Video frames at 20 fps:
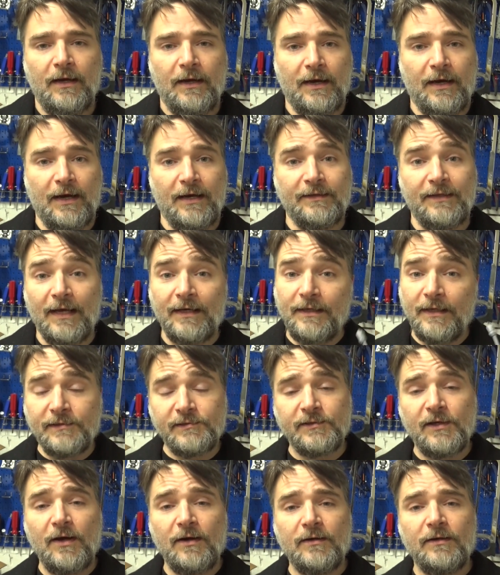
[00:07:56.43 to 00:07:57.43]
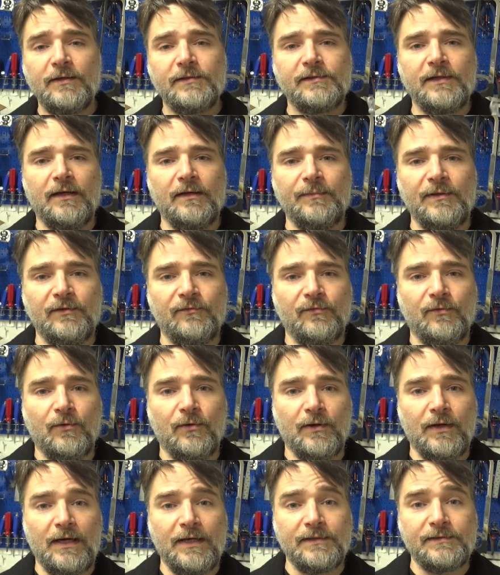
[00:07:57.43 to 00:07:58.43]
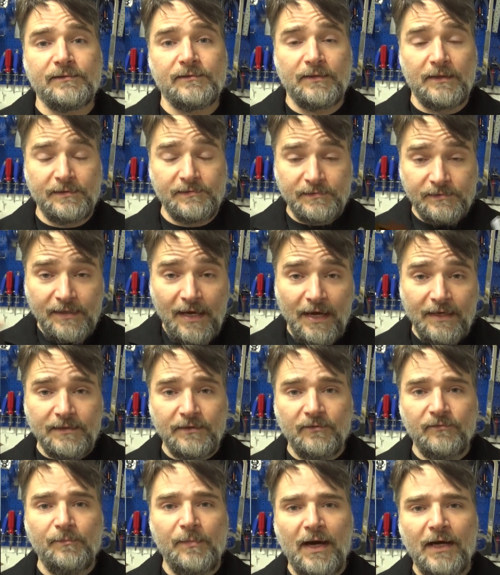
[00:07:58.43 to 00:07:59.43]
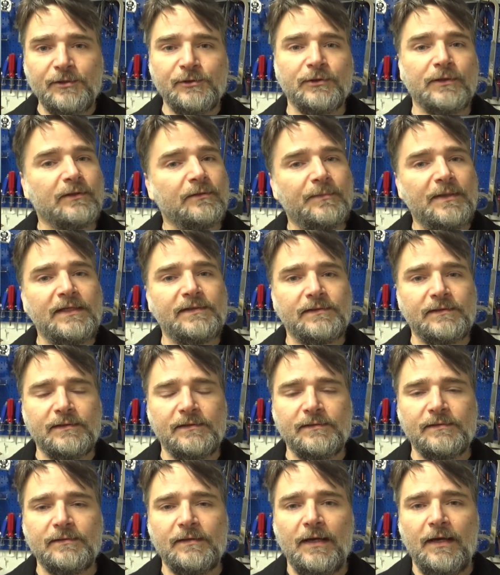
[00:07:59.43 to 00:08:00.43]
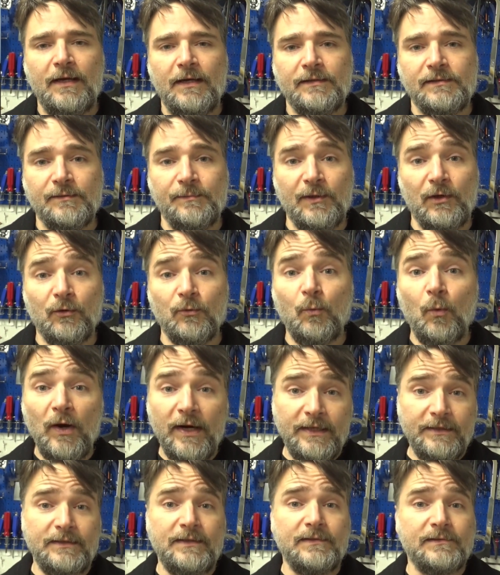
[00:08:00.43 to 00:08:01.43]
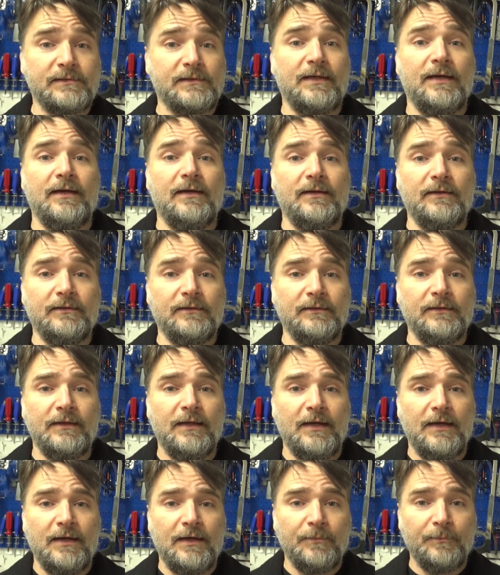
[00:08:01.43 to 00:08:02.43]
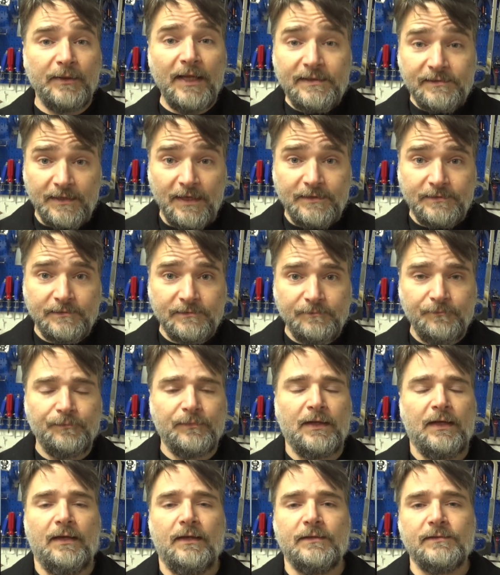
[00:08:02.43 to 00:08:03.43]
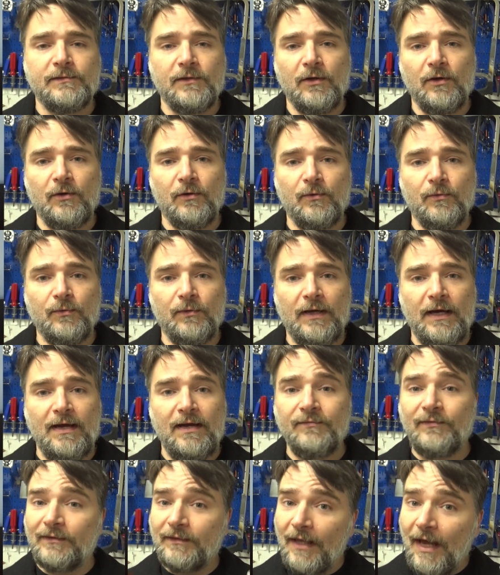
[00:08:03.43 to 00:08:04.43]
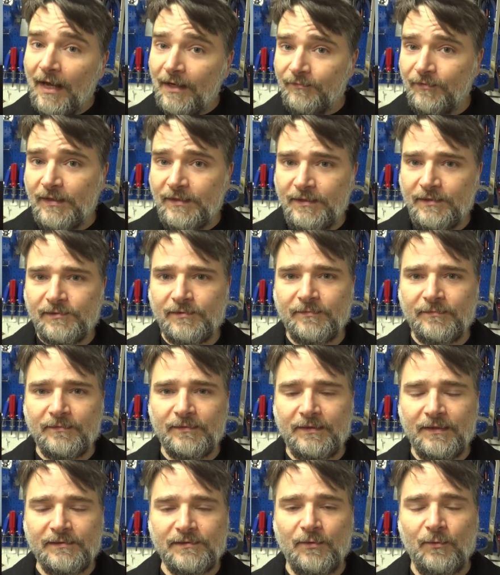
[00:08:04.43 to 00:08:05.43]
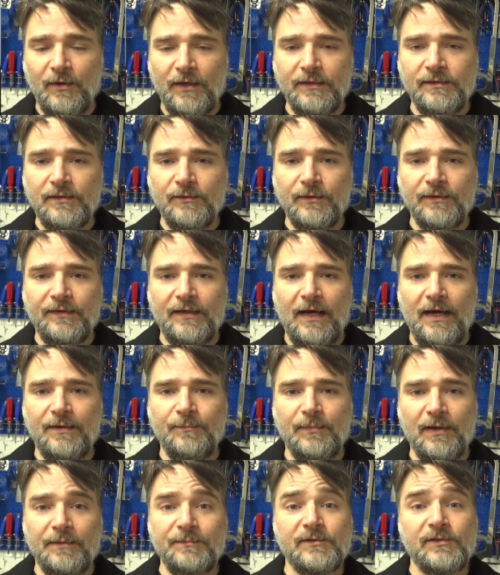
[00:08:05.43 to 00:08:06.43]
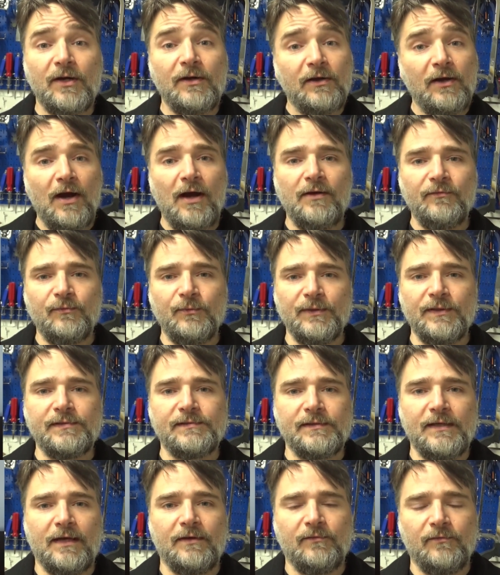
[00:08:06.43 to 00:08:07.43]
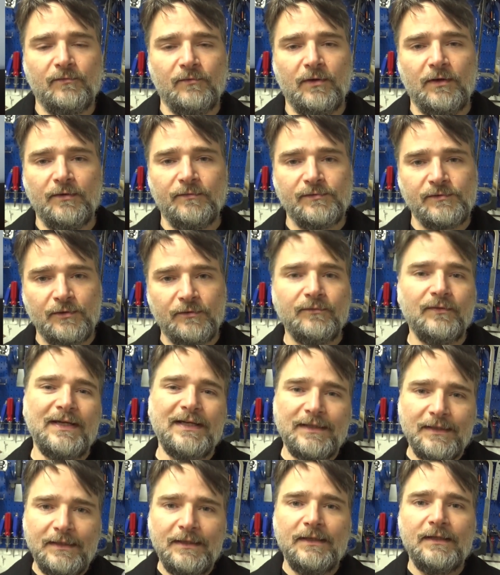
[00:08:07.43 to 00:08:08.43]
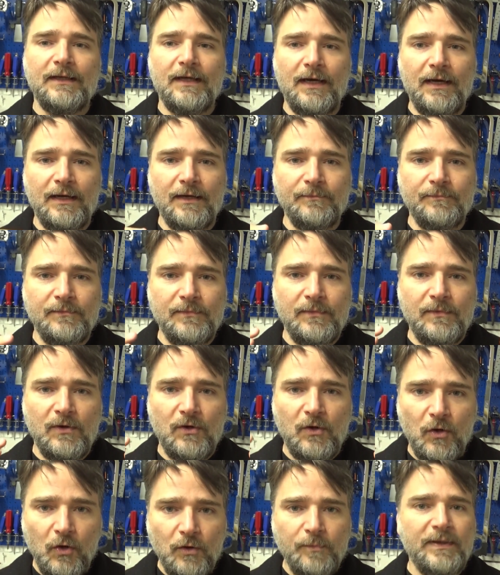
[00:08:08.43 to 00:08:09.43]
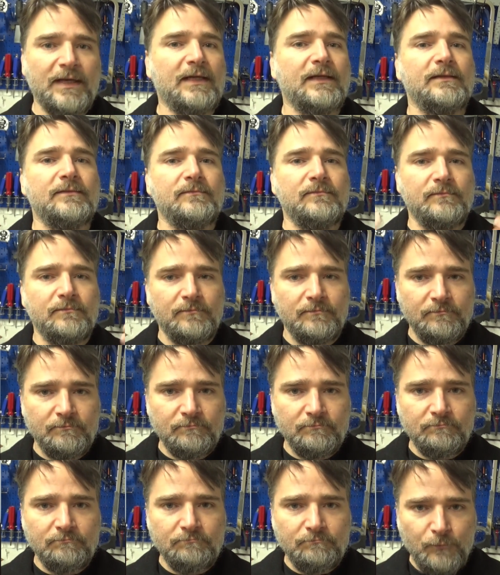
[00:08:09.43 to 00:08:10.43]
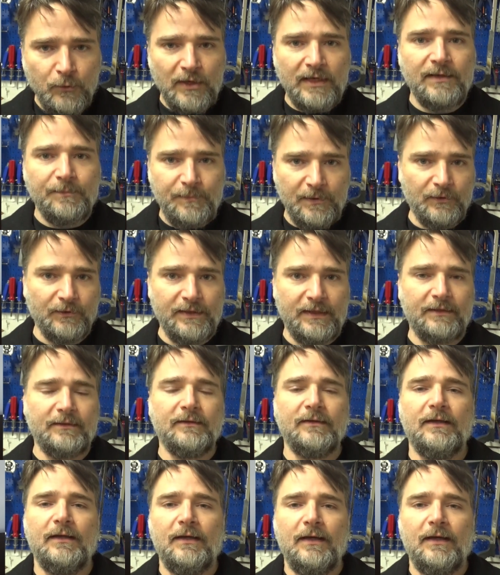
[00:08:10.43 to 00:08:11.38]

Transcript: And that Kickstarter is going to be for a, a set of modular pieces to build 118 scale playsets. So I have a lot of ideas of things I want to do with that, but I'm starting off with a set of sort of like uh, urban brick building.